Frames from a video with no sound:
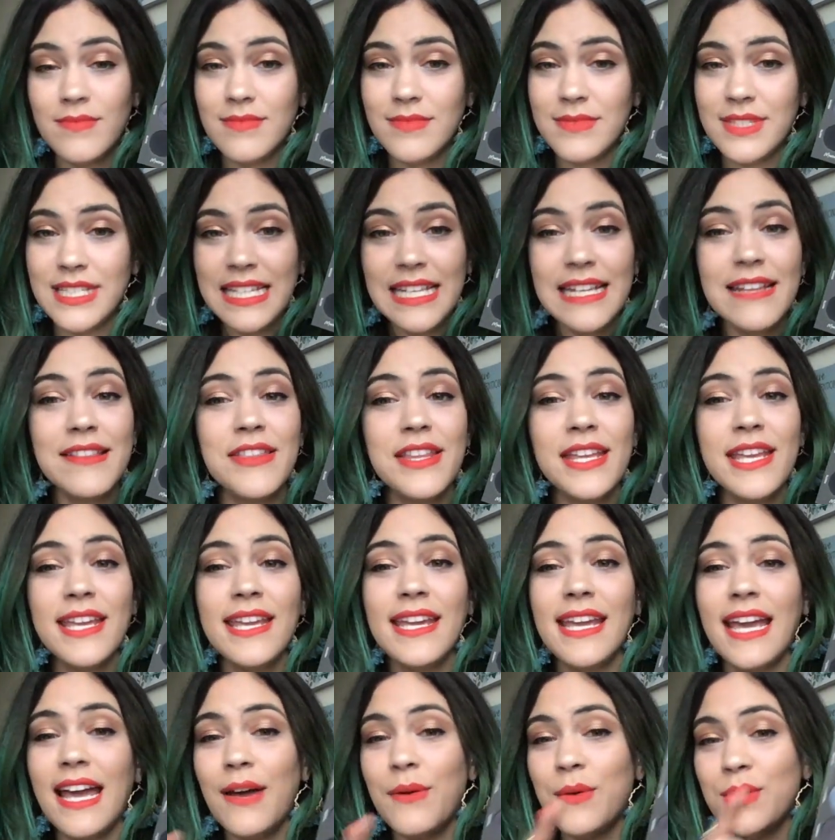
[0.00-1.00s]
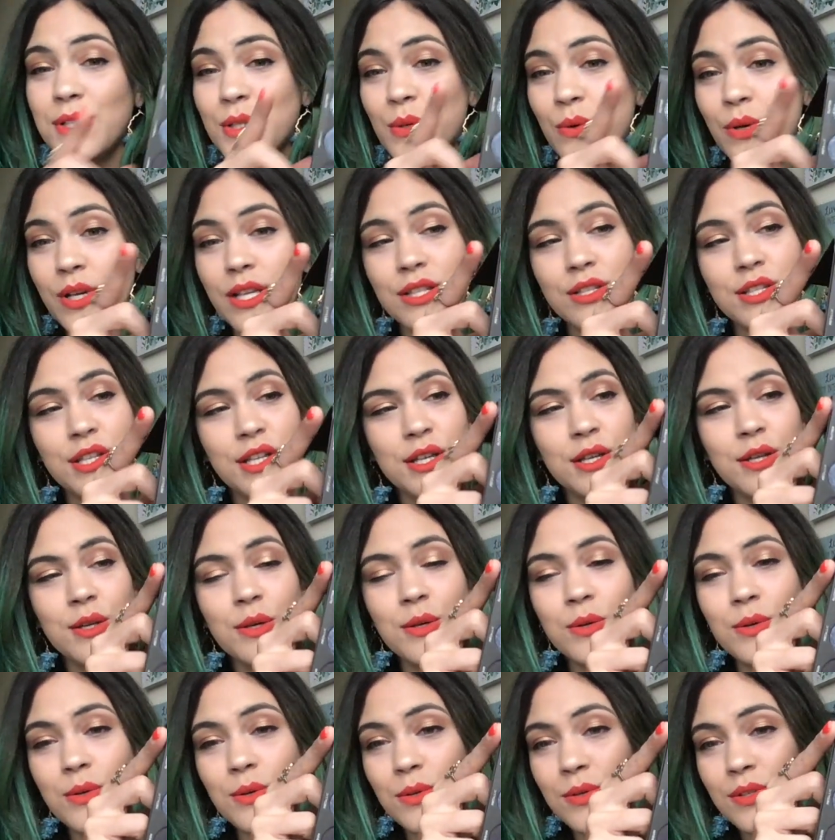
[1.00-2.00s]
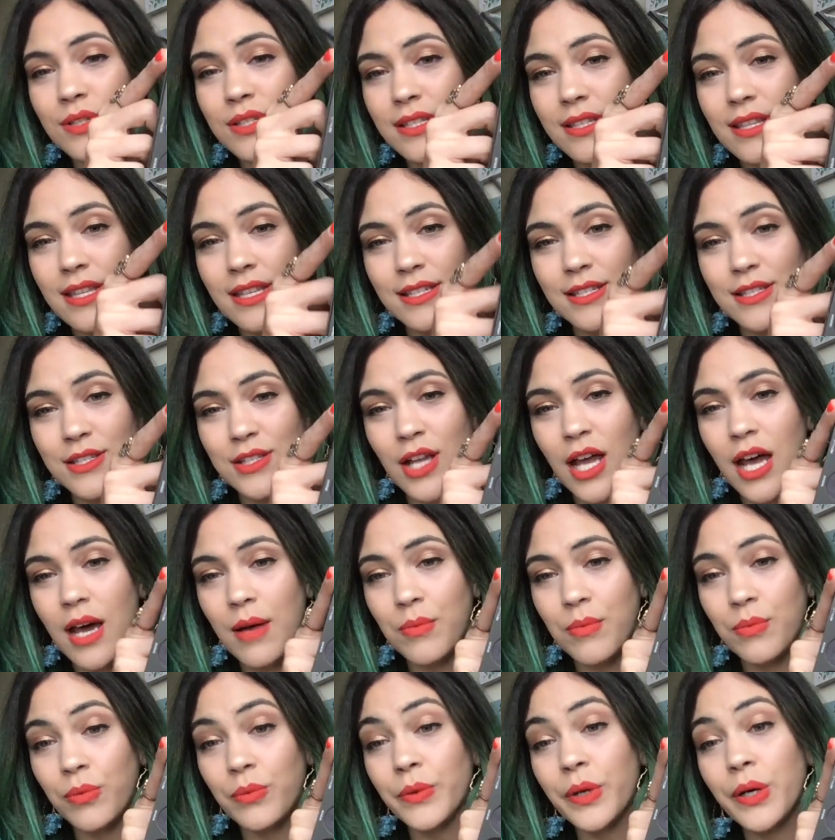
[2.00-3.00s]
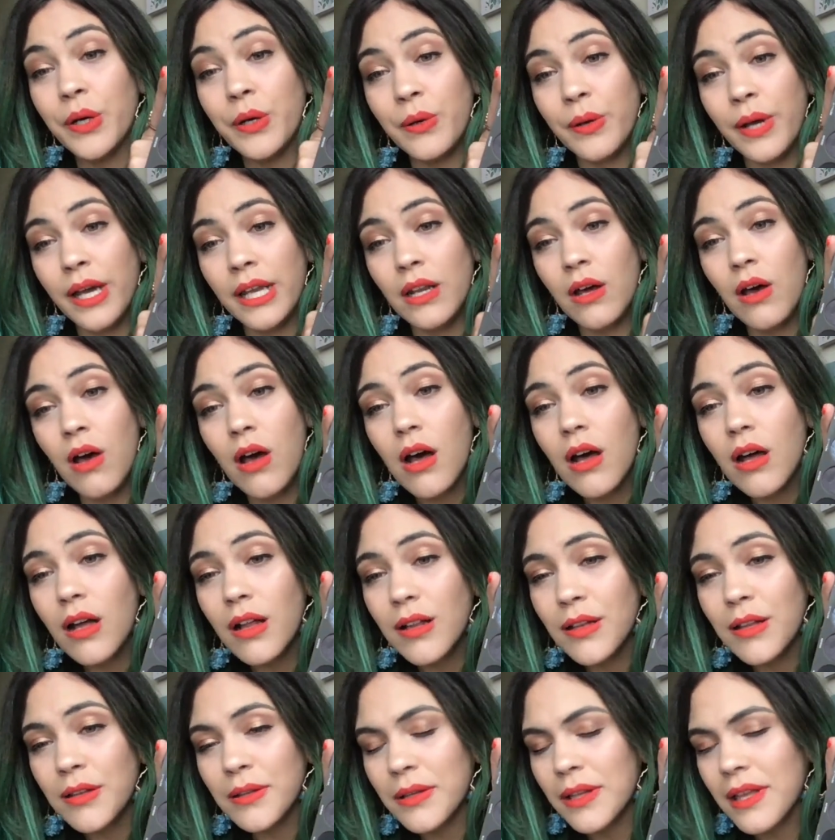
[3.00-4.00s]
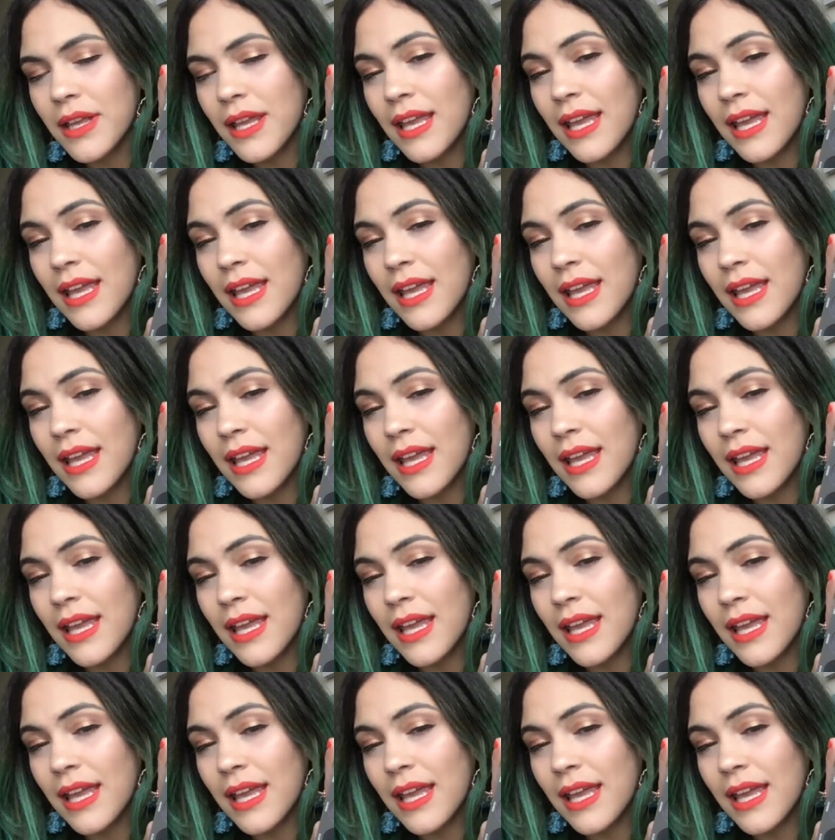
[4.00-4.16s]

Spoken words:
didn't think I was going to use this top row at all,